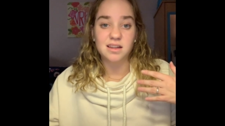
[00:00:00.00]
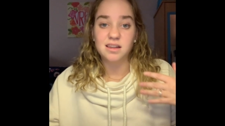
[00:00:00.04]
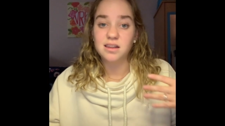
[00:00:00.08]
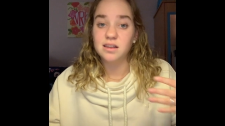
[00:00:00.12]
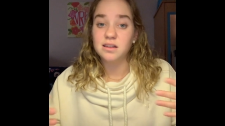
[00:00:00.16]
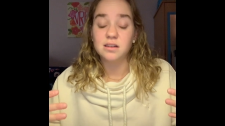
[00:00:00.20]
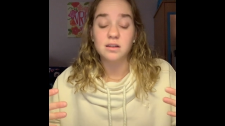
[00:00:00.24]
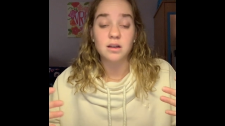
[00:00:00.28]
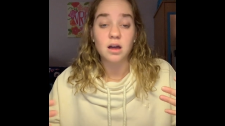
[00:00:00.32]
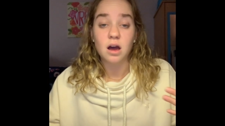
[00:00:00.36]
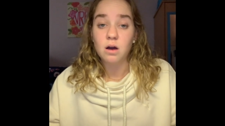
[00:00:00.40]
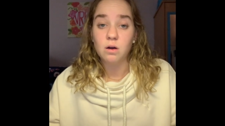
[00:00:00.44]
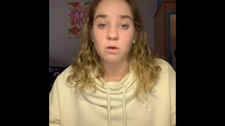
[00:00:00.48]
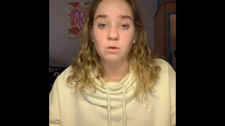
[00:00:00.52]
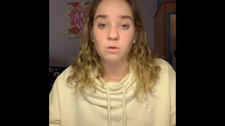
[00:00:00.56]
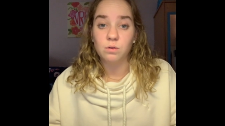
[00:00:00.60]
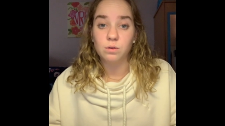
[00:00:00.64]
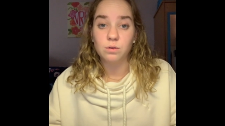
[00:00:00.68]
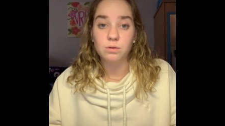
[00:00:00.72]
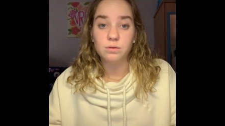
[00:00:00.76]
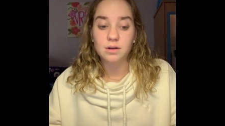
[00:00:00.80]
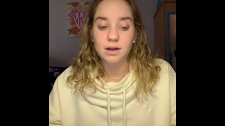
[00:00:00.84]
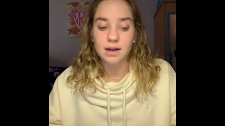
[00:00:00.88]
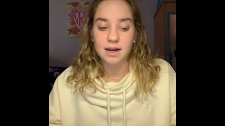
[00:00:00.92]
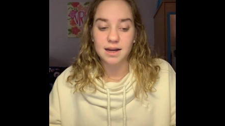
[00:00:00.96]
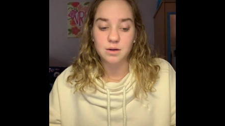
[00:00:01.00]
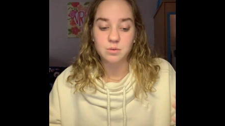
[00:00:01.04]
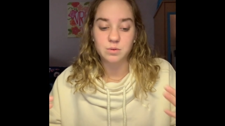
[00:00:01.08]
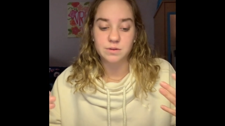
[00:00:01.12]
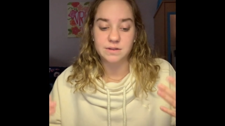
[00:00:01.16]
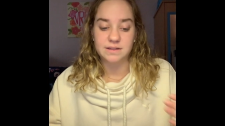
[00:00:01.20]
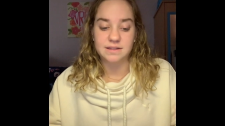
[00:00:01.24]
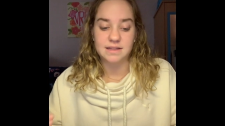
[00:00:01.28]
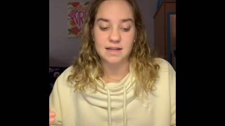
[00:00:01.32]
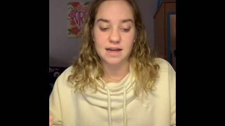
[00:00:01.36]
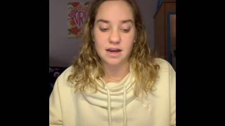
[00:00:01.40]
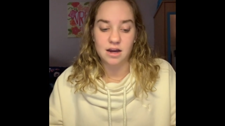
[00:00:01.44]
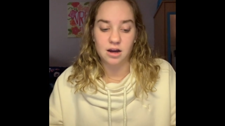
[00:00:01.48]
It, no, he
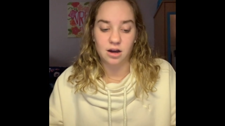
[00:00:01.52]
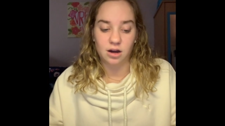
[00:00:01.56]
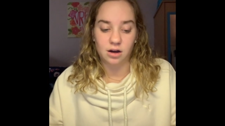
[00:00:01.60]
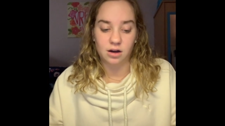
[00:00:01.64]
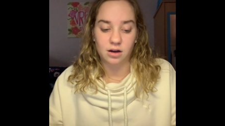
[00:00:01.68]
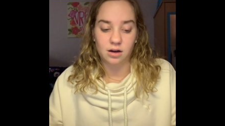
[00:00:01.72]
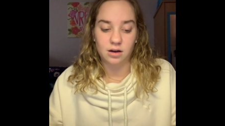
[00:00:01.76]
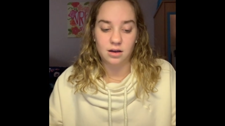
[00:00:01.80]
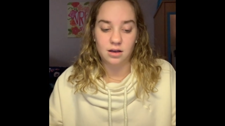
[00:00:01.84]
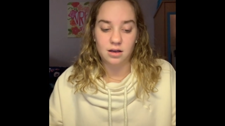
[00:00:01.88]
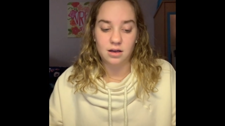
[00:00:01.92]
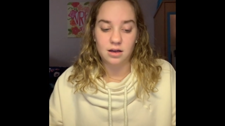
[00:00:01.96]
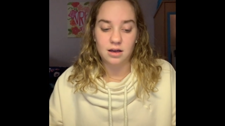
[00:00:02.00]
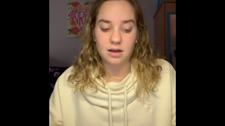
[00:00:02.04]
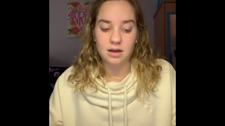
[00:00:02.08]
was there.